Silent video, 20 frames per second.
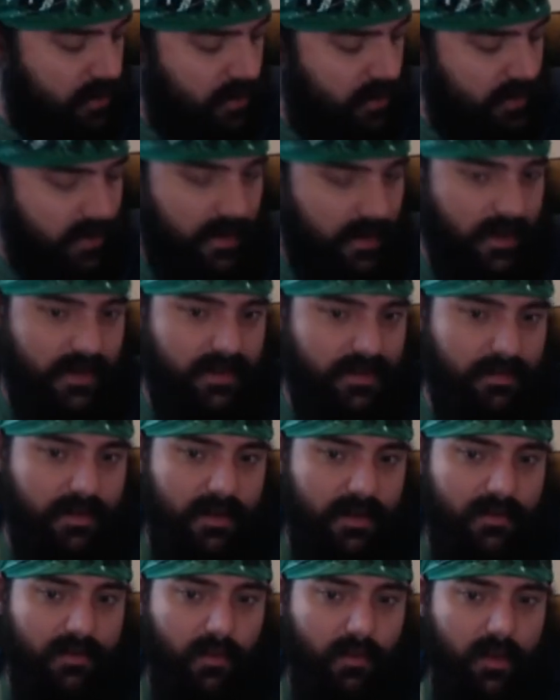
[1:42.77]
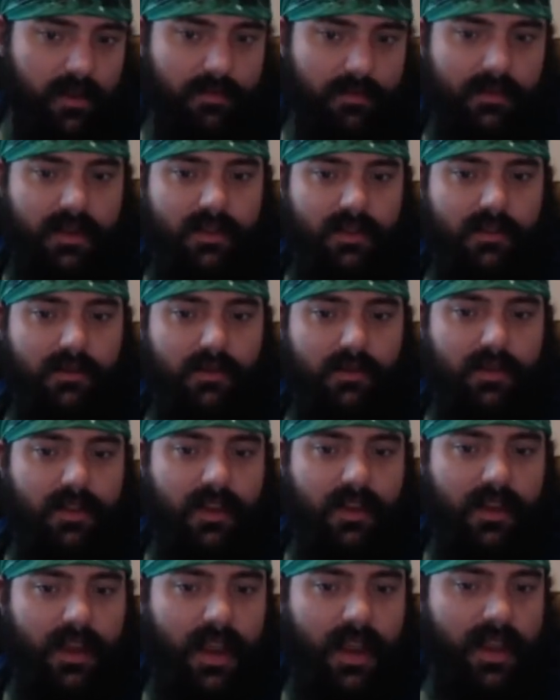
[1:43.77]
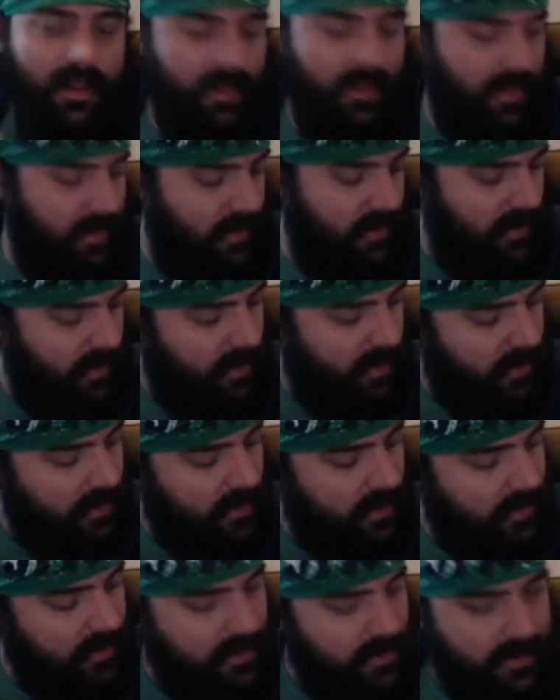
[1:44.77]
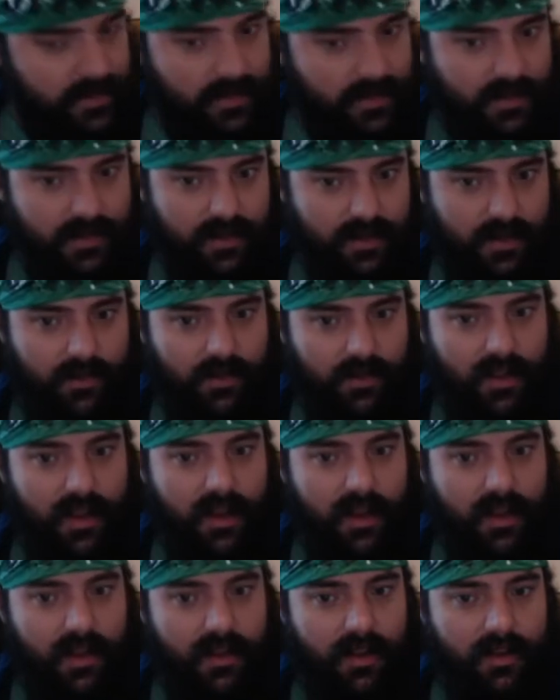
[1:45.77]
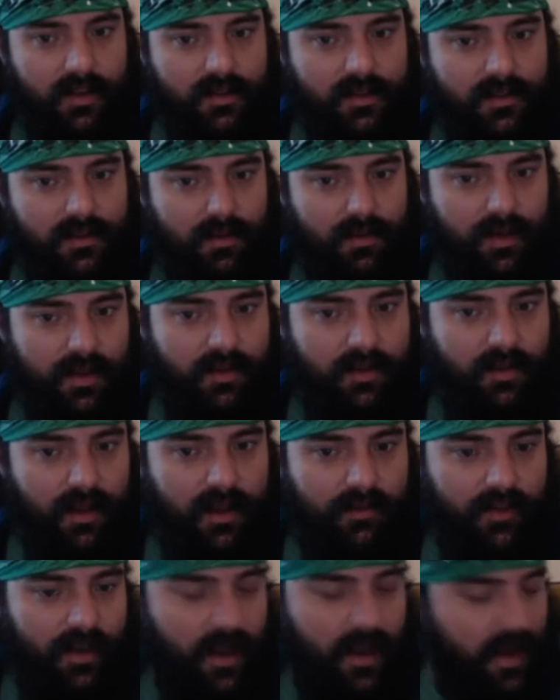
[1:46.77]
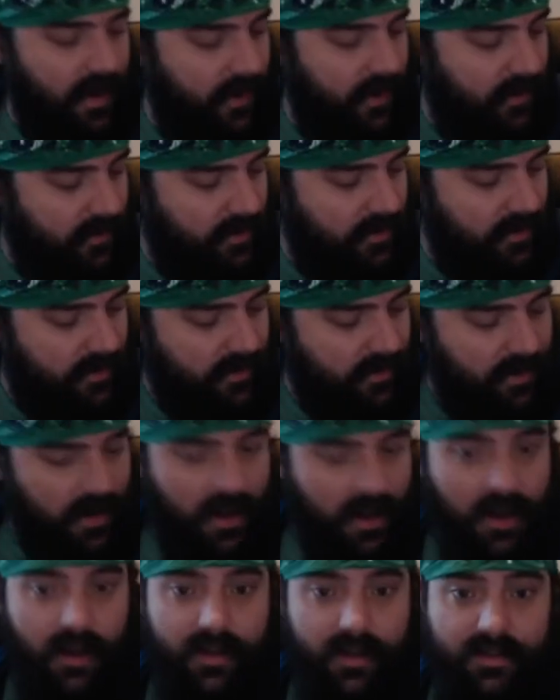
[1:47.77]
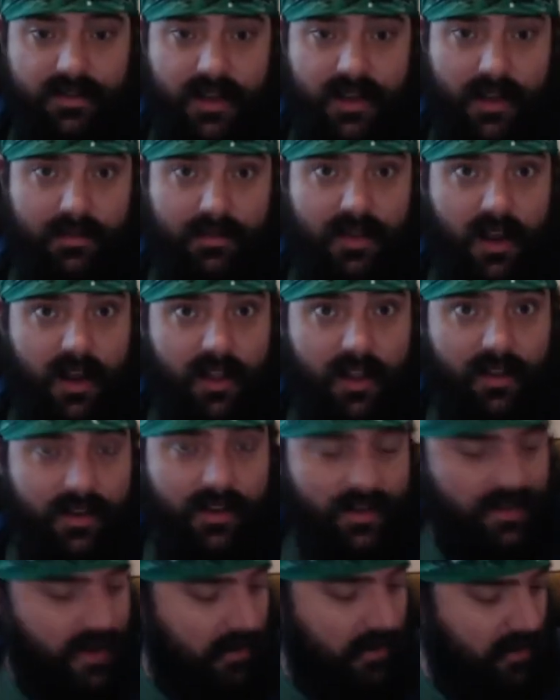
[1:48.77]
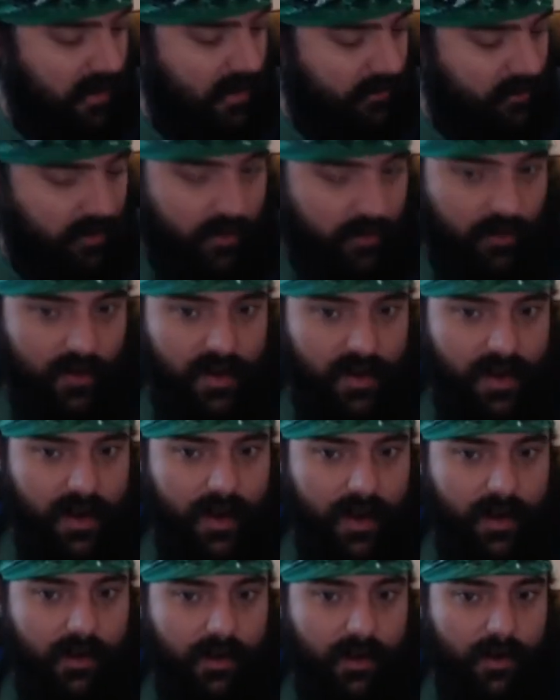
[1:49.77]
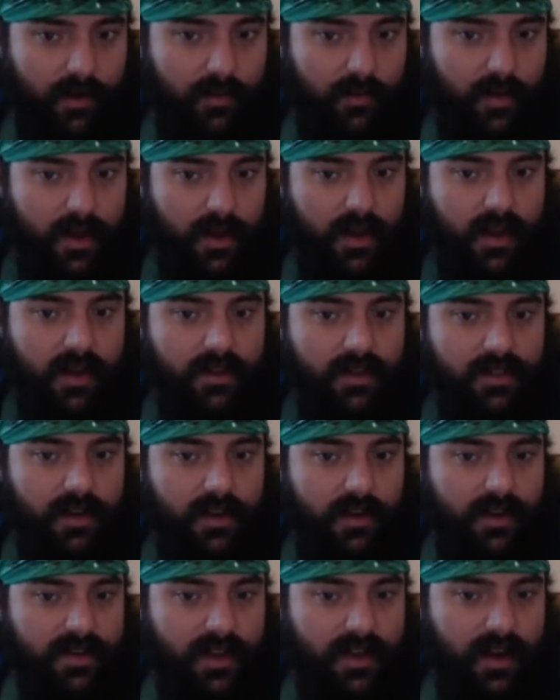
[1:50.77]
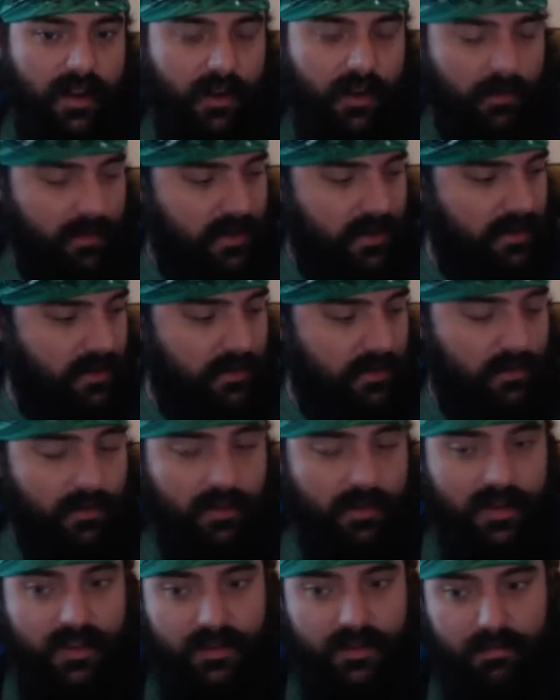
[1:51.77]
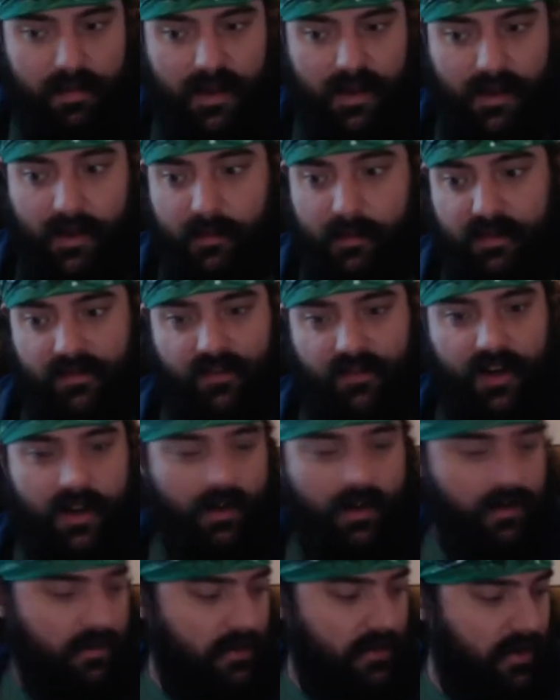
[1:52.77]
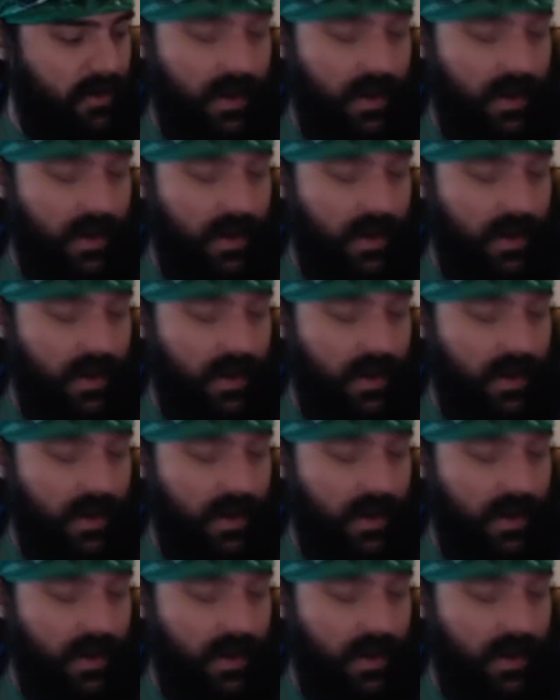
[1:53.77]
He has been with me through thick and thin. He is just a sweet, lovely guy. His name's Ollie. He's named after the Green Arrow. So he's going to help me do this pickups video.